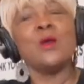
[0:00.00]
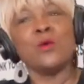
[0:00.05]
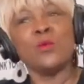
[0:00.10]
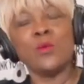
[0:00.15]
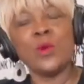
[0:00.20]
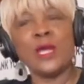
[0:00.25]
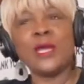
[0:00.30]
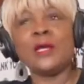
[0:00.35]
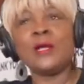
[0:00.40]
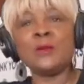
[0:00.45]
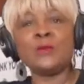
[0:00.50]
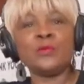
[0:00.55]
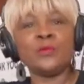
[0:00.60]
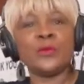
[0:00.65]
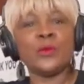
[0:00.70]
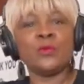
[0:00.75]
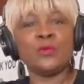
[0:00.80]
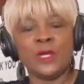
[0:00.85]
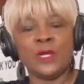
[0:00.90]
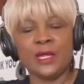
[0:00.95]
Well,
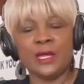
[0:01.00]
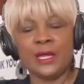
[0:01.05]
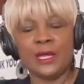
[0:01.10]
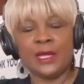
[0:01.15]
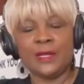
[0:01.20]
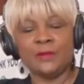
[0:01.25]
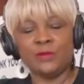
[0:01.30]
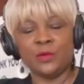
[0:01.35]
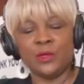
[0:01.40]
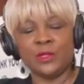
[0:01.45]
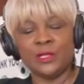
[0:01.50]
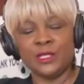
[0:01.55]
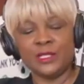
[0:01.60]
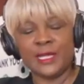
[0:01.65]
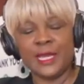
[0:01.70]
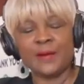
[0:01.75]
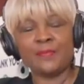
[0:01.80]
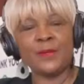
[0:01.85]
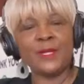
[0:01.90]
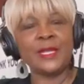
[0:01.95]
when the
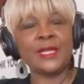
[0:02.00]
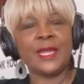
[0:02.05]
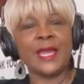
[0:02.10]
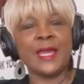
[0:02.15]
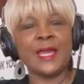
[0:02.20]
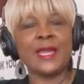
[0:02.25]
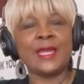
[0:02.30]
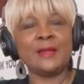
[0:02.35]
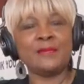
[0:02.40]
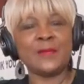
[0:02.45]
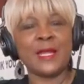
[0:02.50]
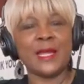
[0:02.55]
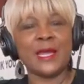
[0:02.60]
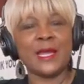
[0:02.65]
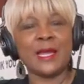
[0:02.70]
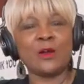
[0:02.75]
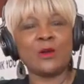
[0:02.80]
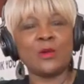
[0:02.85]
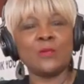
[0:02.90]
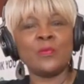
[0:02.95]
deputy came
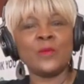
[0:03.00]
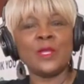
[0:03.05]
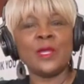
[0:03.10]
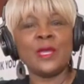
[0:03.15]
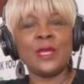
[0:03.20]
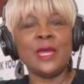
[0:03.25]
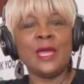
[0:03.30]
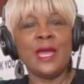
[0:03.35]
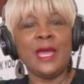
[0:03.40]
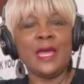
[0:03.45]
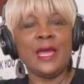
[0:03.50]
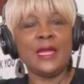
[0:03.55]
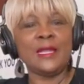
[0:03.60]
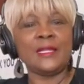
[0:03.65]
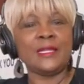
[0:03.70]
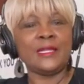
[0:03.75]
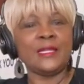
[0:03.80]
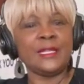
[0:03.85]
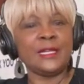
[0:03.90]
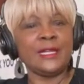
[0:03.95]
down and
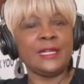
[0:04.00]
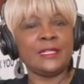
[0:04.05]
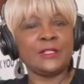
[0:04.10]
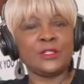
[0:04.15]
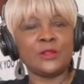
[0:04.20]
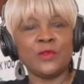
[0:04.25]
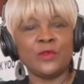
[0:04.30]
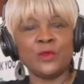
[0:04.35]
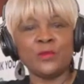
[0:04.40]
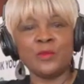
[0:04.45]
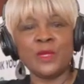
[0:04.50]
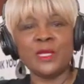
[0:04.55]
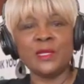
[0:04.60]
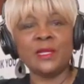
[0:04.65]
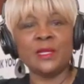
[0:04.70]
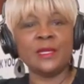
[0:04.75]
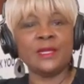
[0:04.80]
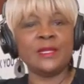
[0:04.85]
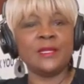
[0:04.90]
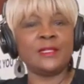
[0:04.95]
then he interviewed
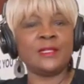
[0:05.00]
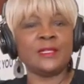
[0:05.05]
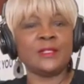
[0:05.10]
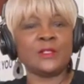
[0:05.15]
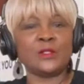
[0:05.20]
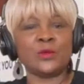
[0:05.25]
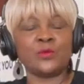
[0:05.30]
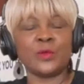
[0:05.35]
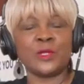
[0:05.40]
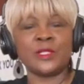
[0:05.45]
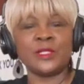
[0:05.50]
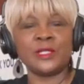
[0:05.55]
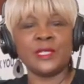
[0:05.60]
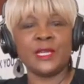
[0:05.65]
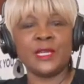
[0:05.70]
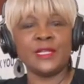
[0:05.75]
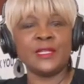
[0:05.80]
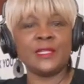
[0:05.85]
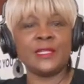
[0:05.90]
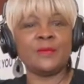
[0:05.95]
me, the
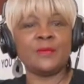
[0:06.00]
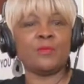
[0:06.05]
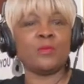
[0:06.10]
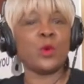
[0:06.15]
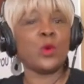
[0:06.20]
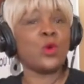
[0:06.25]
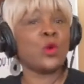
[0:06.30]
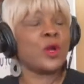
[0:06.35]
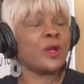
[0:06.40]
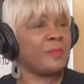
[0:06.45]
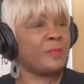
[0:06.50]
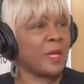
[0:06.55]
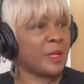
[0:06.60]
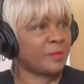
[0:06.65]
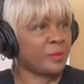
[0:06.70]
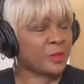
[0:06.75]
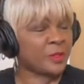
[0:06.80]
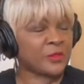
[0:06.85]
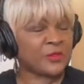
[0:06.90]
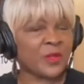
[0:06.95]
superintendent, board
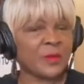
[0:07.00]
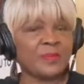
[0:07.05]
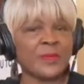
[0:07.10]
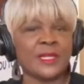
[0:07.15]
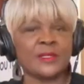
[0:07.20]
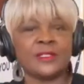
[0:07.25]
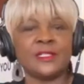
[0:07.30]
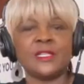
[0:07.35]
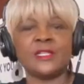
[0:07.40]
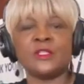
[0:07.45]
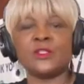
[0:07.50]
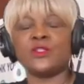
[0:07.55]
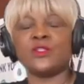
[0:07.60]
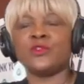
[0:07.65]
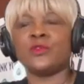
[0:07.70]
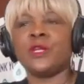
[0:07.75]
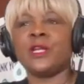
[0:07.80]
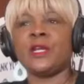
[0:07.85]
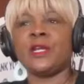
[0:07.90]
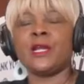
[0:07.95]
members from that
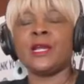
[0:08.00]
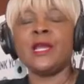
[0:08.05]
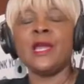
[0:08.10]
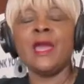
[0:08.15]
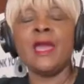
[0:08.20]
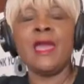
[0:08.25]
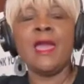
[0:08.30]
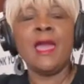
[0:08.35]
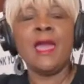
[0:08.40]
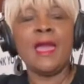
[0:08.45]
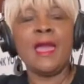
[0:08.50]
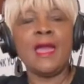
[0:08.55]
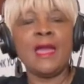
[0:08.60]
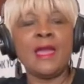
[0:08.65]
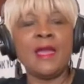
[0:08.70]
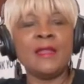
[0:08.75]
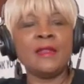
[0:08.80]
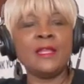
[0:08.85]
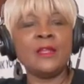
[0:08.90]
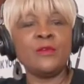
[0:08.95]
district,
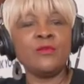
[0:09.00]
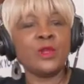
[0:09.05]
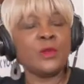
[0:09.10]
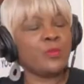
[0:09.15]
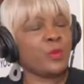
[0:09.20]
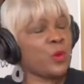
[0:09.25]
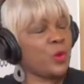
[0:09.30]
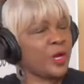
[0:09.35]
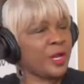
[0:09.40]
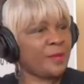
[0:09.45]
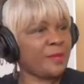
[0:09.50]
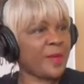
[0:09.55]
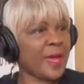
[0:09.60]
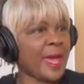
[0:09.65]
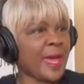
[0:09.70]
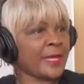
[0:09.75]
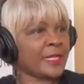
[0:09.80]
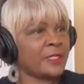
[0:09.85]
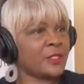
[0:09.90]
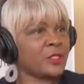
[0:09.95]
and he reported
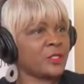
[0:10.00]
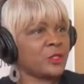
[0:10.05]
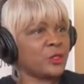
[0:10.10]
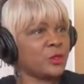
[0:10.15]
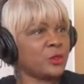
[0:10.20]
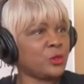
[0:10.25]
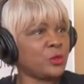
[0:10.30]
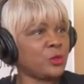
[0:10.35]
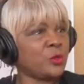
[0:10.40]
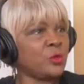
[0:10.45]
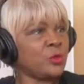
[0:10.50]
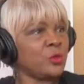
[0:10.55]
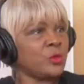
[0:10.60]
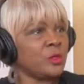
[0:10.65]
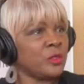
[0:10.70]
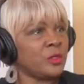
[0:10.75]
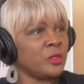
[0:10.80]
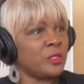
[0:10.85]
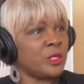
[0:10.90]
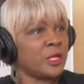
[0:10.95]
back to
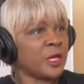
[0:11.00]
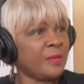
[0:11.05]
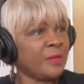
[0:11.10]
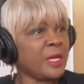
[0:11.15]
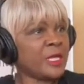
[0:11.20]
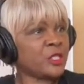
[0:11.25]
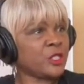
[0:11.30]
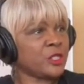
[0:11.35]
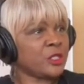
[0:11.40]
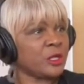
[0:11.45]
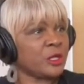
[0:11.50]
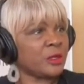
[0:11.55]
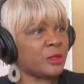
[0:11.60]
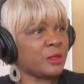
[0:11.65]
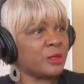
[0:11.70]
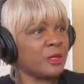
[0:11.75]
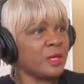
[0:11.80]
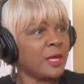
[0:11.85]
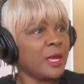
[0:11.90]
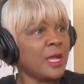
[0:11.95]
the commissioner.
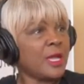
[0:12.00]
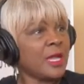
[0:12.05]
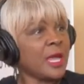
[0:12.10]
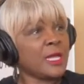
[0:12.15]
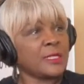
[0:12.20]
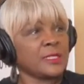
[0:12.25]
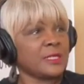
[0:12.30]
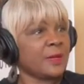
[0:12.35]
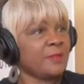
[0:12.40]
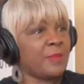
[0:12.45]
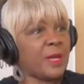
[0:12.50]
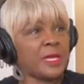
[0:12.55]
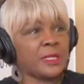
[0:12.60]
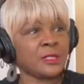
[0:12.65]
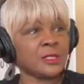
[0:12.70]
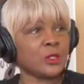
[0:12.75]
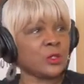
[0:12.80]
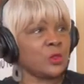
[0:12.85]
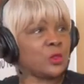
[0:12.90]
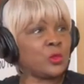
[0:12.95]
That's the
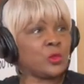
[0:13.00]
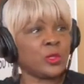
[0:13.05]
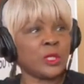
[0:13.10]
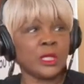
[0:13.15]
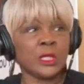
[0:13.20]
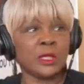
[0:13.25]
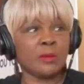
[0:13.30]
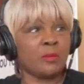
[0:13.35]
best school in